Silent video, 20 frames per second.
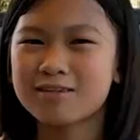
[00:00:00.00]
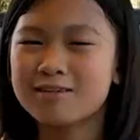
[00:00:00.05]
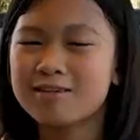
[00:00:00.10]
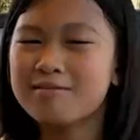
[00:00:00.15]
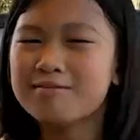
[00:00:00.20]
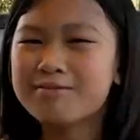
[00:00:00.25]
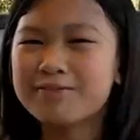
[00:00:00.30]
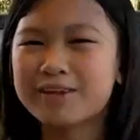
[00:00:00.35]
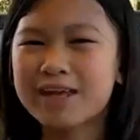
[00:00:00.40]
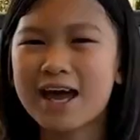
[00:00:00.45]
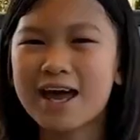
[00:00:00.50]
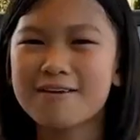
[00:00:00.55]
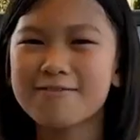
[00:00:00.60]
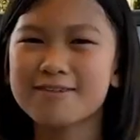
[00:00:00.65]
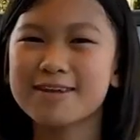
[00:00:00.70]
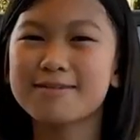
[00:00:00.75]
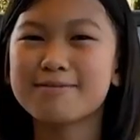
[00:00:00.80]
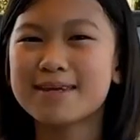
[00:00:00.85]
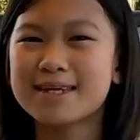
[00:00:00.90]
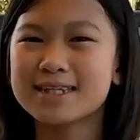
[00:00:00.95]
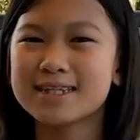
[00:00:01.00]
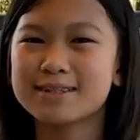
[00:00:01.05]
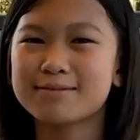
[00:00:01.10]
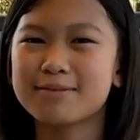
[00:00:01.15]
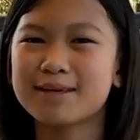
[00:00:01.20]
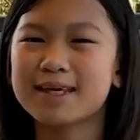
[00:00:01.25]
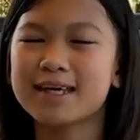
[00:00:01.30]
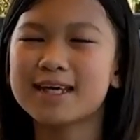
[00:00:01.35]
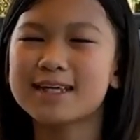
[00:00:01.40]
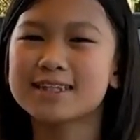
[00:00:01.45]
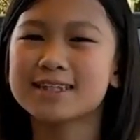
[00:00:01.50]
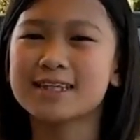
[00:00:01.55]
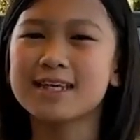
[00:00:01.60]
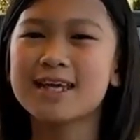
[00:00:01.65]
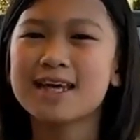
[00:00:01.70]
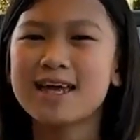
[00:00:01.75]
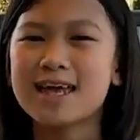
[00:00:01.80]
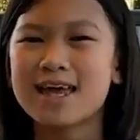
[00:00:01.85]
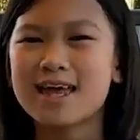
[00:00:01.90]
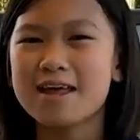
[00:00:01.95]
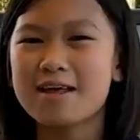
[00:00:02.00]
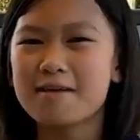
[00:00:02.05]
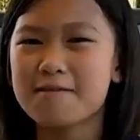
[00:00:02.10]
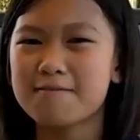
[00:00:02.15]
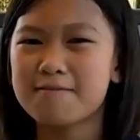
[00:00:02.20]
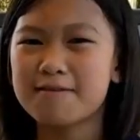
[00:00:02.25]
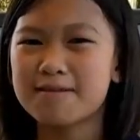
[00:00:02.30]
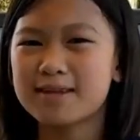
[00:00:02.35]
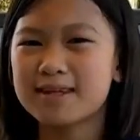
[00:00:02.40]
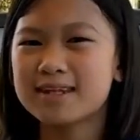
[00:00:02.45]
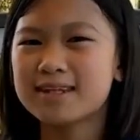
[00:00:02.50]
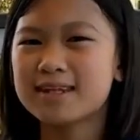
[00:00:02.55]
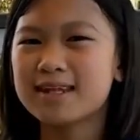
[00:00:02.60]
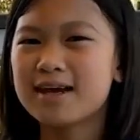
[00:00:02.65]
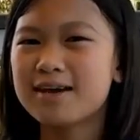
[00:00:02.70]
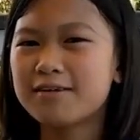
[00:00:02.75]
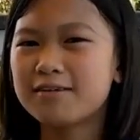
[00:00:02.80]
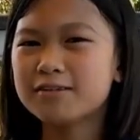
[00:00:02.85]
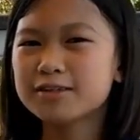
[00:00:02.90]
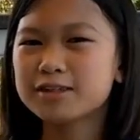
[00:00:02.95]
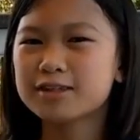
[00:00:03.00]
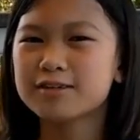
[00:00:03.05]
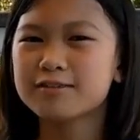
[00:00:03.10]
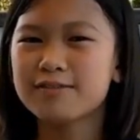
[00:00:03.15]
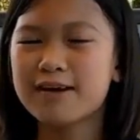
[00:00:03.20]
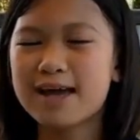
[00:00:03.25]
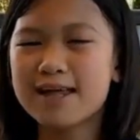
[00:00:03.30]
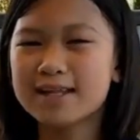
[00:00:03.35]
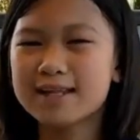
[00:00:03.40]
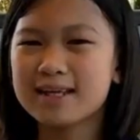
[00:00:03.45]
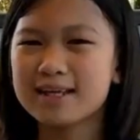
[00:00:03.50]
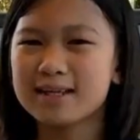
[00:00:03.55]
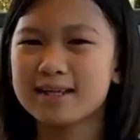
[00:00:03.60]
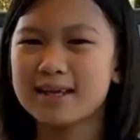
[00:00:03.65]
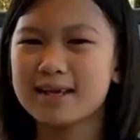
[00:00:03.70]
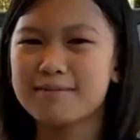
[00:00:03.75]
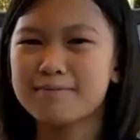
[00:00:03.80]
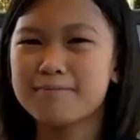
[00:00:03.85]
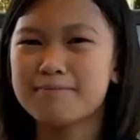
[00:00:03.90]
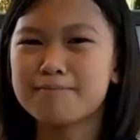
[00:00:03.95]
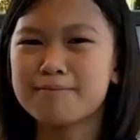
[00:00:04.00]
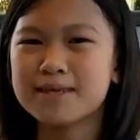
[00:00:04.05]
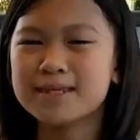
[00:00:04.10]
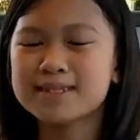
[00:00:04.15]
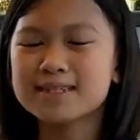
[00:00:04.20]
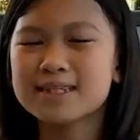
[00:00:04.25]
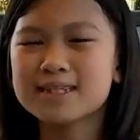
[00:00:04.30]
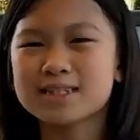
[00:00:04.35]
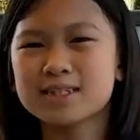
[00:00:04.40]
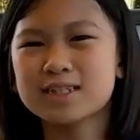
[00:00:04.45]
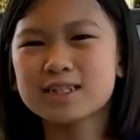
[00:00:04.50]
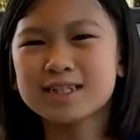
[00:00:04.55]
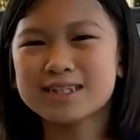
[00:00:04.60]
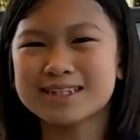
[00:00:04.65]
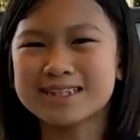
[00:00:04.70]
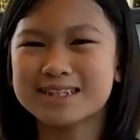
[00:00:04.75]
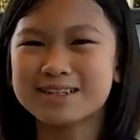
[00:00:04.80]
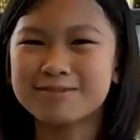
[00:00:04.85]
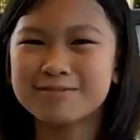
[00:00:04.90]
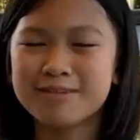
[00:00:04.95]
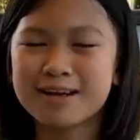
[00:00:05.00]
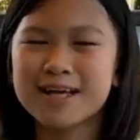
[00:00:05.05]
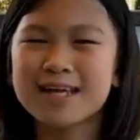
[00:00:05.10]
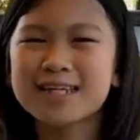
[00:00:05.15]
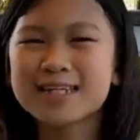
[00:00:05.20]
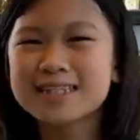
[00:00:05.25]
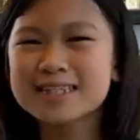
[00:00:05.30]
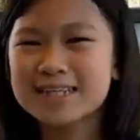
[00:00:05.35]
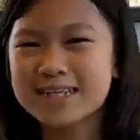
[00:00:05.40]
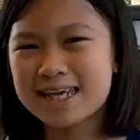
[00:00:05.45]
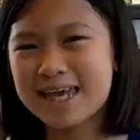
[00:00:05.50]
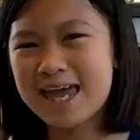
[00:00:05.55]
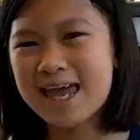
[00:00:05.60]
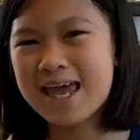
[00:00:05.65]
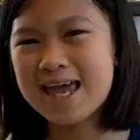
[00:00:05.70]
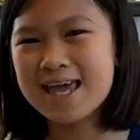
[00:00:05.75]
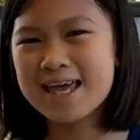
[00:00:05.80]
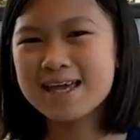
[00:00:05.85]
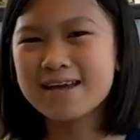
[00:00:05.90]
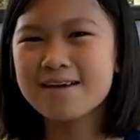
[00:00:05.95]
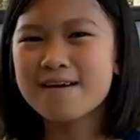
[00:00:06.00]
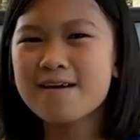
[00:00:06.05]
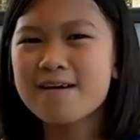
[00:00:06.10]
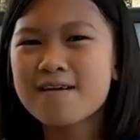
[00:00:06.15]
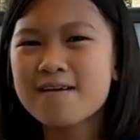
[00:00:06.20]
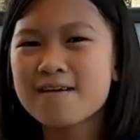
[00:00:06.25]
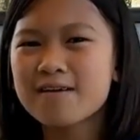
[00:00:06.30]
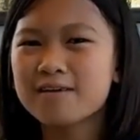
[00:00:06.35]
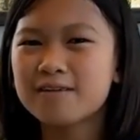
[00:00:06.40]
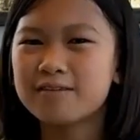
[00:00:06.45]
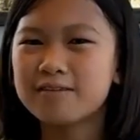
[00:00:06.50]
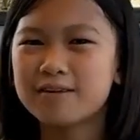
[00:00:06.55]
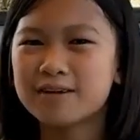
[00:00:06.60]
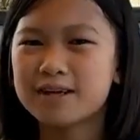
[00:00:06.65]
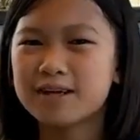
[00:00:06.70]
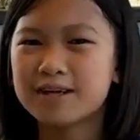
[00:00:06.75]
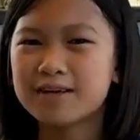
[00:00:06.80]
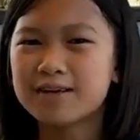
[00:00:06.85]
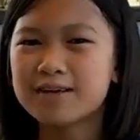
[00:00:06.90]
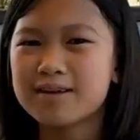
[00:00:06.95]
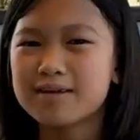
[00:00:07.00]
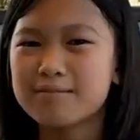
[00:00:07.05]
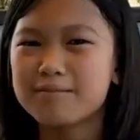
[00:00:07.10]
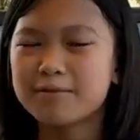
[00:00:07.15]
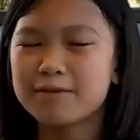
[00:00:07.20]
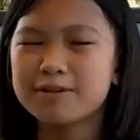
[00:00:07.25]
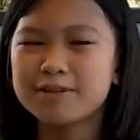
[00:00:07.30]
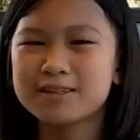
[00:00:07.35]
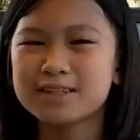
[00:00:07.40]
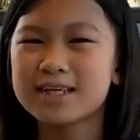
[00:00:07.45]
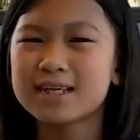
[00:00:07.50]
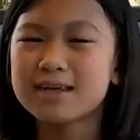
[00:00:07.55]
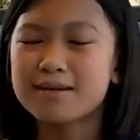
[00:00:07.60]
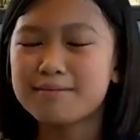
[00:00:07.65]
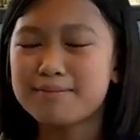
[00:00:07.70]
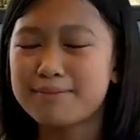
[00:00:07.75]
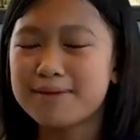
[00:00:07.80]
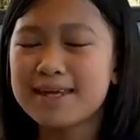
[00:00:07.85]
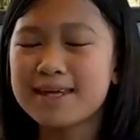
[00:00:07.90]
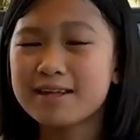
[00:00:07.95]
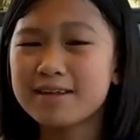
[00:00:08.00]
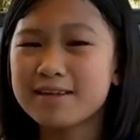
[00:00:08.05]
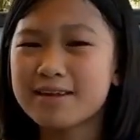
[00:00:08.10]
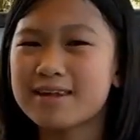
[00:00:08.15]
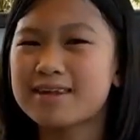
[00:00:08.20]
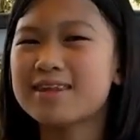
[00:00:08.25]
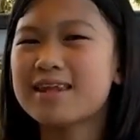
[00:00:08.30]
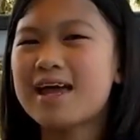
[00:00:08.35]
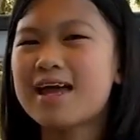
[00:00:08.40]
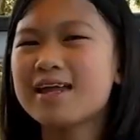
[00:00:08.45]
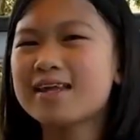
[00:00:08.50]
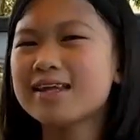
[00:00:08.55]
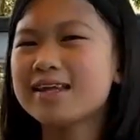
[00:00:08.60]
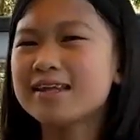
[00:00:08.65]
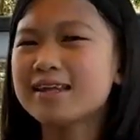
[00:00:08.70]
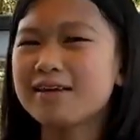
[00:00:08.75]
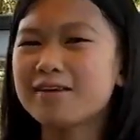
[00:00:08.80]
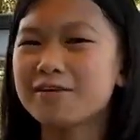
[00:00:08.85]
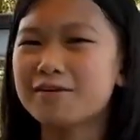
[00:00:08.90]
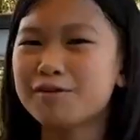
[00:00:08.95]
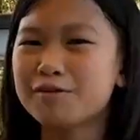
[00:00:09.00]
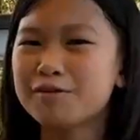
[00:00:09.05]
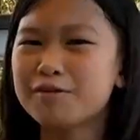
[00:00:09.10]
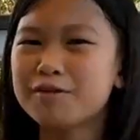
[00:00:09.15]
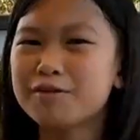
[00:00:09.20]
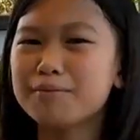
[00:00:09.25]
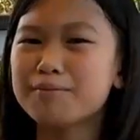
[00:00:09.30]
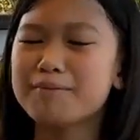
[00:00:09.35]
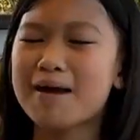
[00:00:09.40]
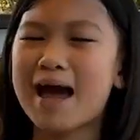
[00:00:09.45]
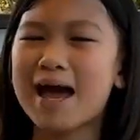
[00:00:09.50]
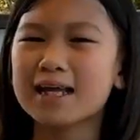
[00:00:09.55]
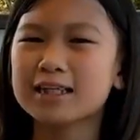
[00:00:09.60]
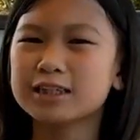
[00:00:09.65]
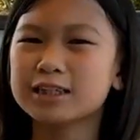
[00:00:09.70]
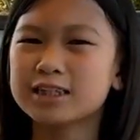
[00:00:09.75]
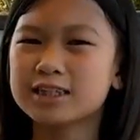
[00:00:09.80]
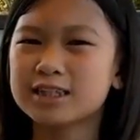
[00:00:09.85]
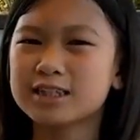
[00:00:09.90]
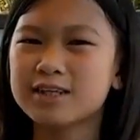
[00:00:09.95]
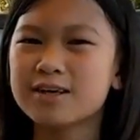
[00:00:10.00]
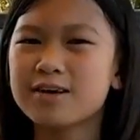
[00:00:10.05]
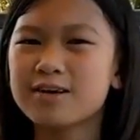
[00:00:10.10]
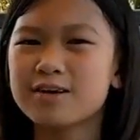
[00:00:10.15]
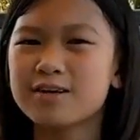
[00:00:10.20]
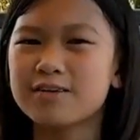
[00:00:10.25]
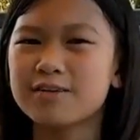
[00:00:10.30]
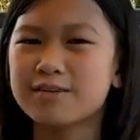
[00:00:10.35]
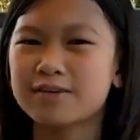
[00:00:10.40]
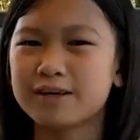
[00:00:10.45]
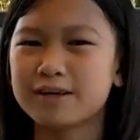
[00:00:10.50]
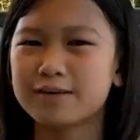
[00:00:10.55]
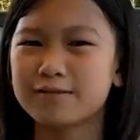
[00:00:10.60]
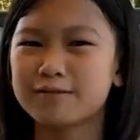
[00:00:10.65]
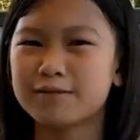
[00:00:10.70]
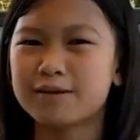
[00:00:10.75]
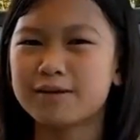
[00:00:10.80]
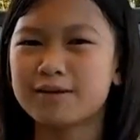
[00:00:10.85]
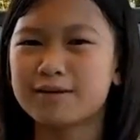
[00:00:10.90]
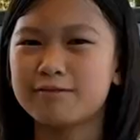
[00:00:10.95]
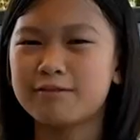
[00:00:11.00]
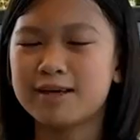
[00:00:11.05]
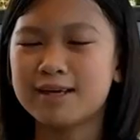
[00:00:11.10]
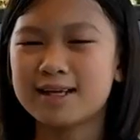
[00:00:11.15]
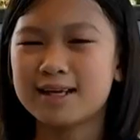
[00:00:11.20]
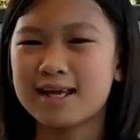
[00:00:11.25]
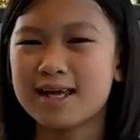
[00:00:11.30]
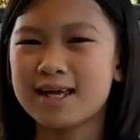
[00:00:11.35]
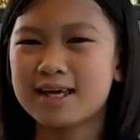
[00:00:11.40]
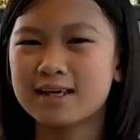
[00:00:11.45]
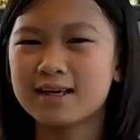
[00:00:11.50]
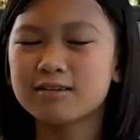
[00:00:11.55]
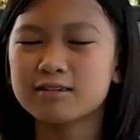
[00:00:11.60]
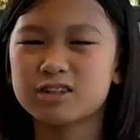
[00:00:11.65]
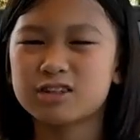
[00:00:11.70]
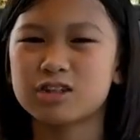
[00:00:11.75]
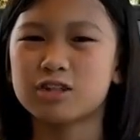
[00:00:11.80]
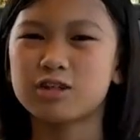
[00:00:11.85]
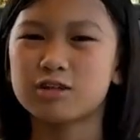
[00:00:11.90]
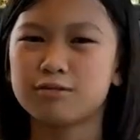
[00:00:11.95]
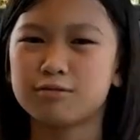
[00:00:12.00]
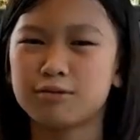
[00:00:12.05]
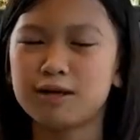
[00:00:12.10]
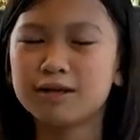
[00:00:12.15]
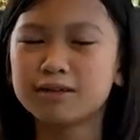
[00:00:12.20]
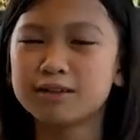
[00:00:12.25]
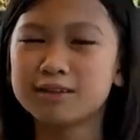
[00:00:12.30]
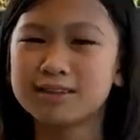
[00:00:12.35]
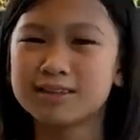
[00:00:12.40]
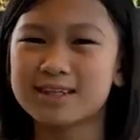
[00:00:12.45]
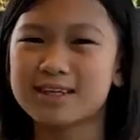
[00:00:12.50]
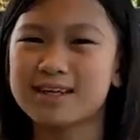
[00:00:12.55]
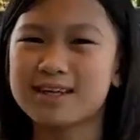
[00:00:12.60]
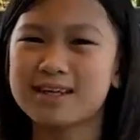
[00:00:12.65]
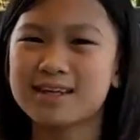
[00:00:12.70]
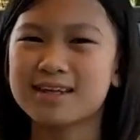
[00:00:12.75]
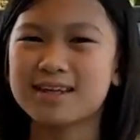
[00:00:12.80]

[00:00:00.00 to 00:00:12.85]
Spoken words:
through coffee beans because if the ultraviolet lamp misses just one decaying or molding bean, then the whole batch, or when it goes to roast,